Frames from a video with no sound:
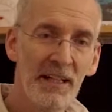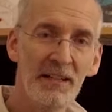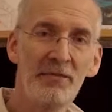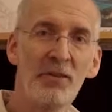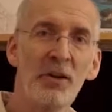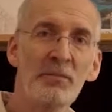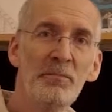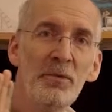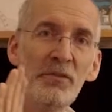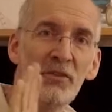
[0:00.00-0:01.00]
in front
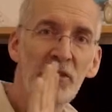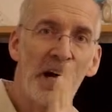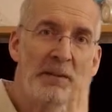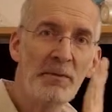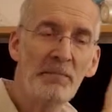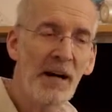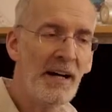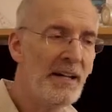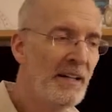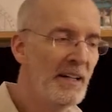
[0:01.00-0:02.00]
moves sharp
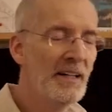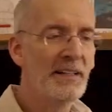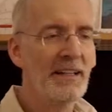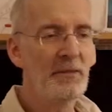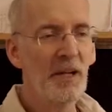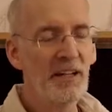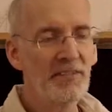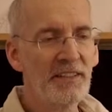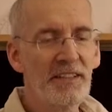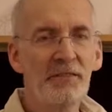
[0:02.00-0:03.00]
by, then you have
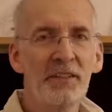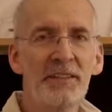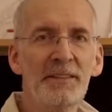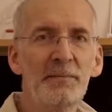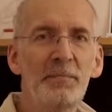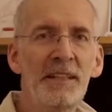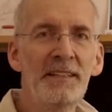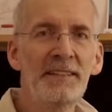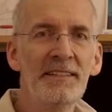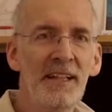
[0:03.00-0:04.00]
the different
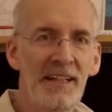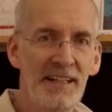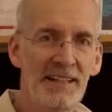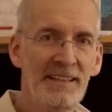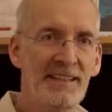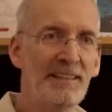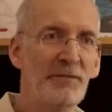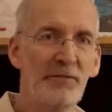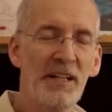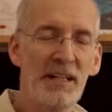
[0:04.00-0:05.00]
speeds in this
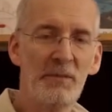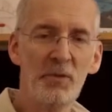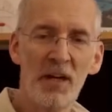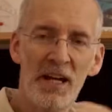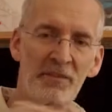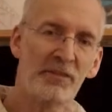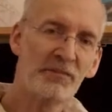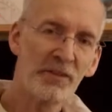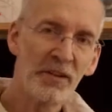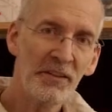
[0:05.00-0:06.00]
frame. You have in
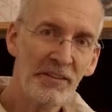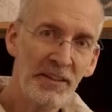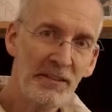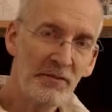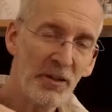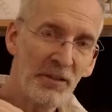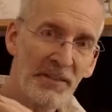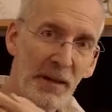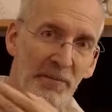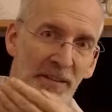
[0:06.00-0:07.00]
front
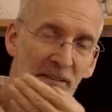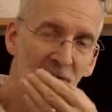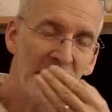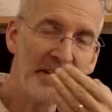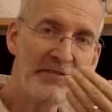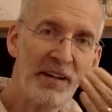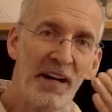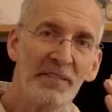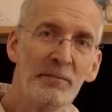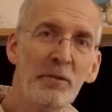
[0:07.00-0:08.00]
something very
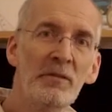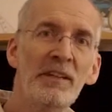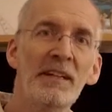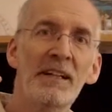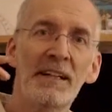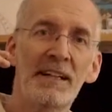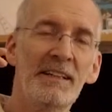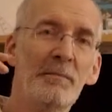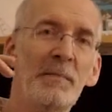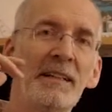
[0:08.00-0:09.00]
fast moving, in
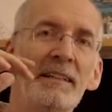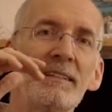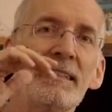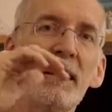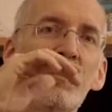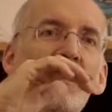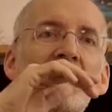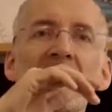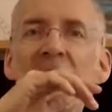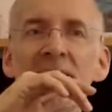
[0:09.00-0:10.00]
the middle
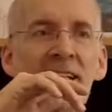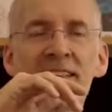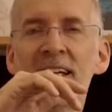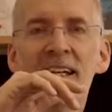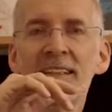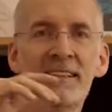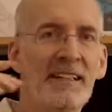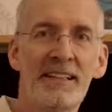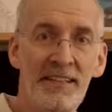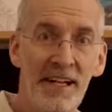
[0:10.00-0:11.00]
slower, and at the end
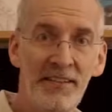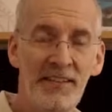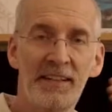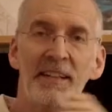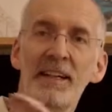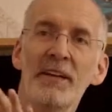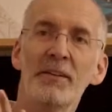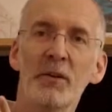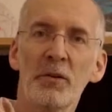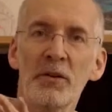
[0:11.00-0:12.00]
nearly nothing.
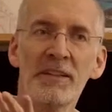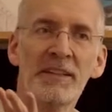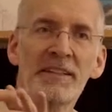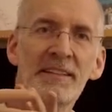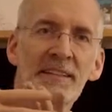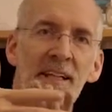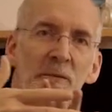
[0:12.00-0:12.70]
So this is